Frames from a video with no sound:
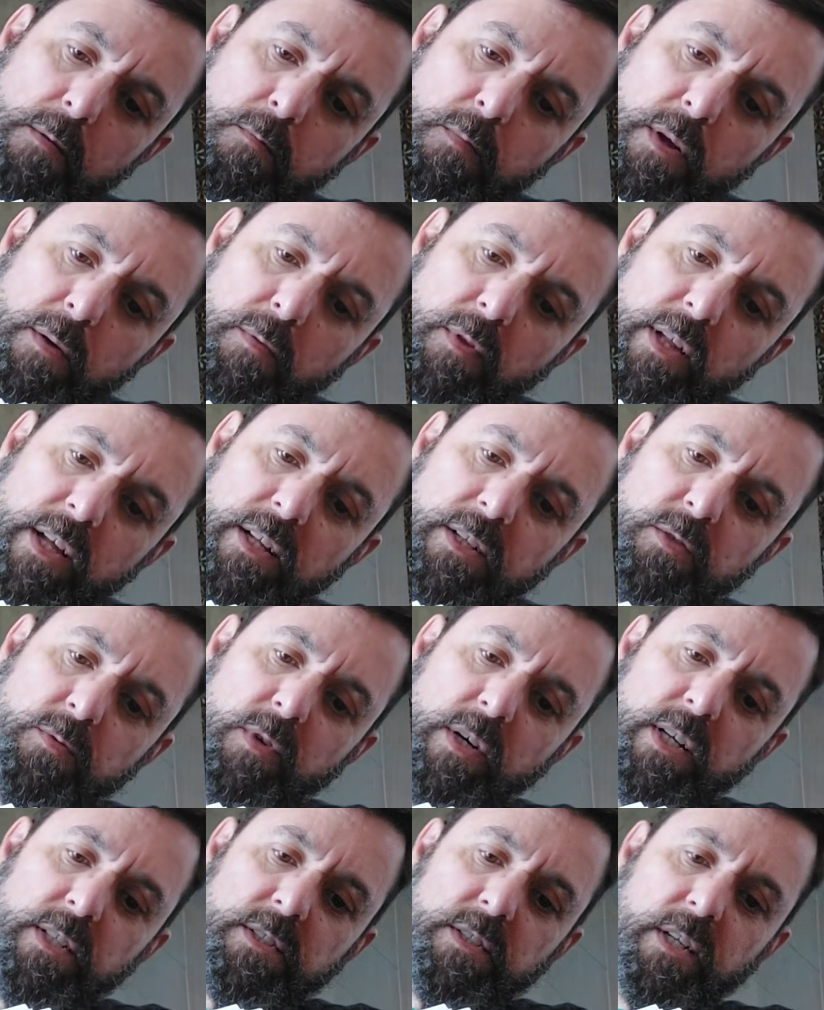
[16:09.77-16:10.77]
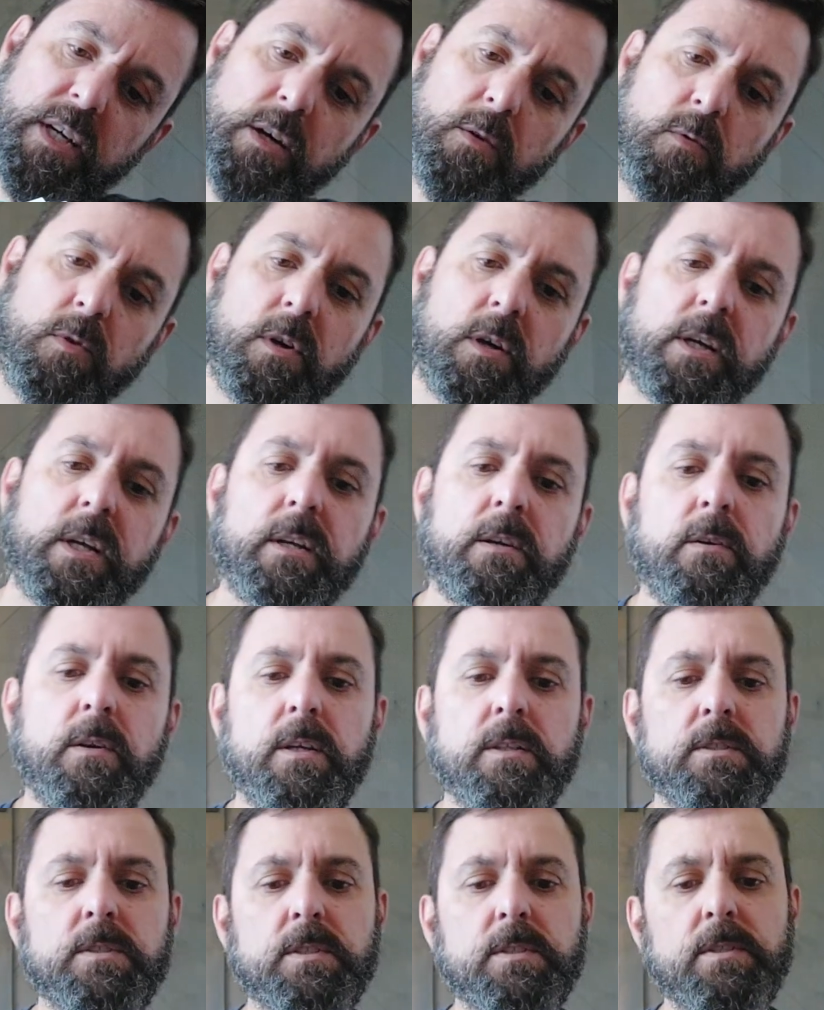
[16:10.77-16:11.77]
Maybe that's why it's not working.
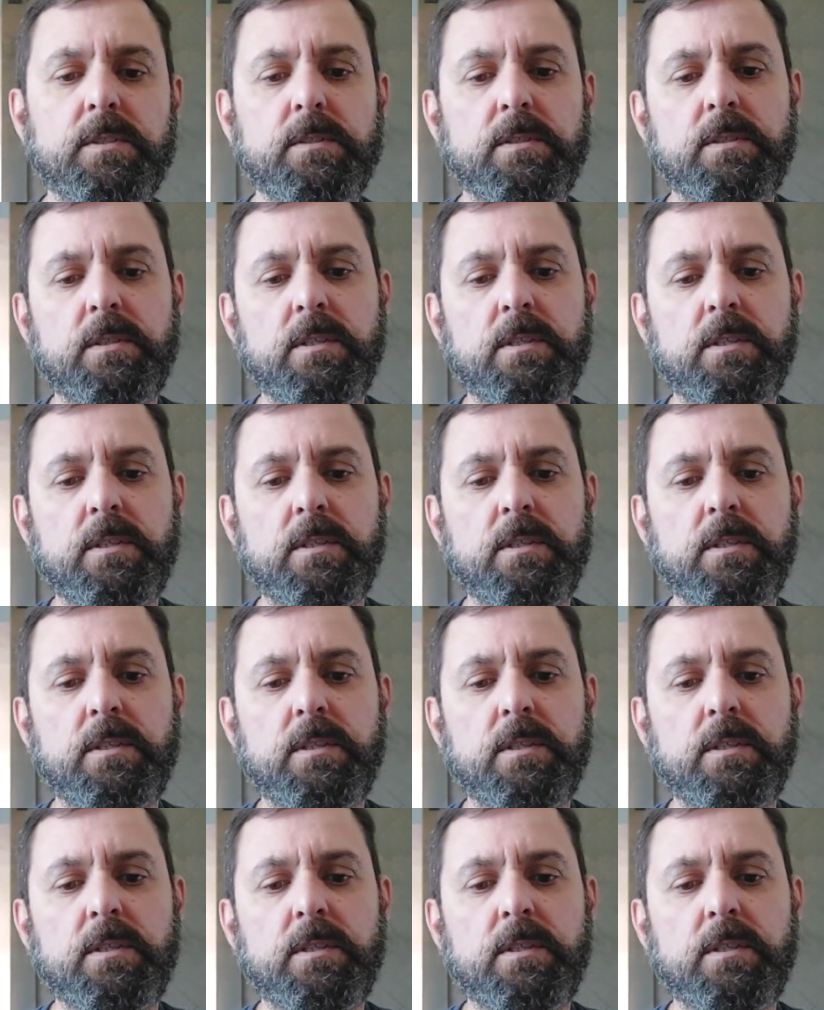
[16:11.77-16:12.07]
That's